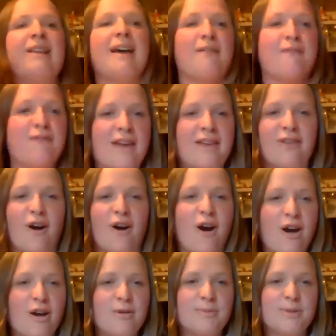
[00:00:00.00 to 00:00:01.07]
that faith at
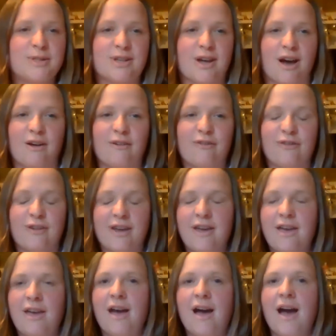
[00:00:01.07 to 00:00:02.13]
home stuff.
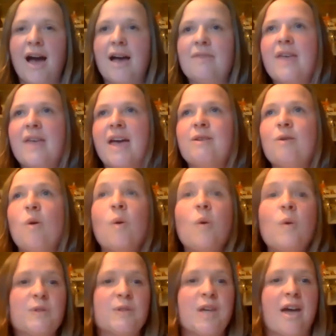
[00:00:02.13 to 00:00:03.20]
And then
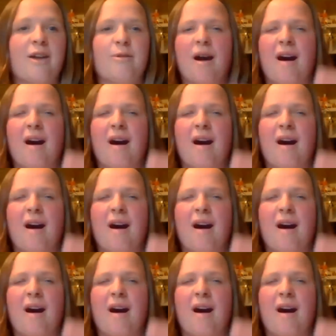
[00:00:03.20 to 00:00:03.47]
also,